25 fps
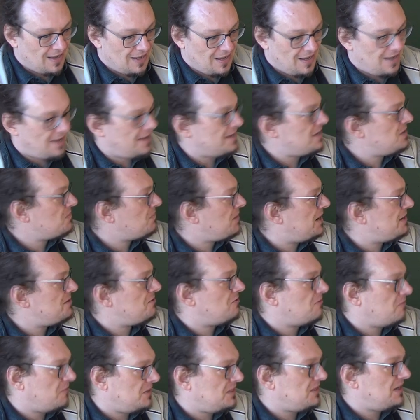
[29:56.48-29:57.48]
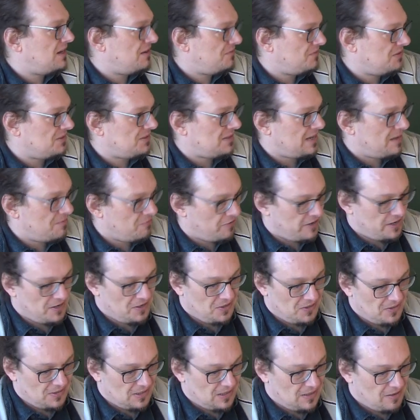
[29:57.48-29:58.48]
uh, you might always have the same
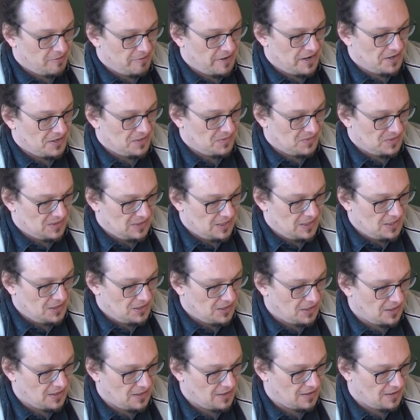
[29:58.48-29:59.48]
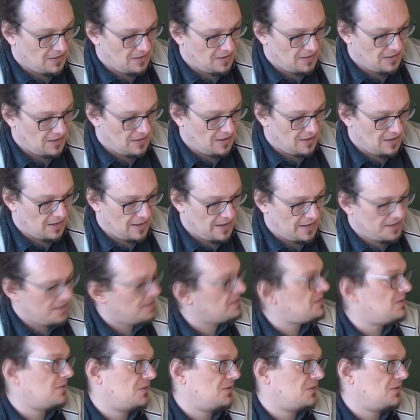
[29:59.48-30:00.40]
random, se random seed, and that's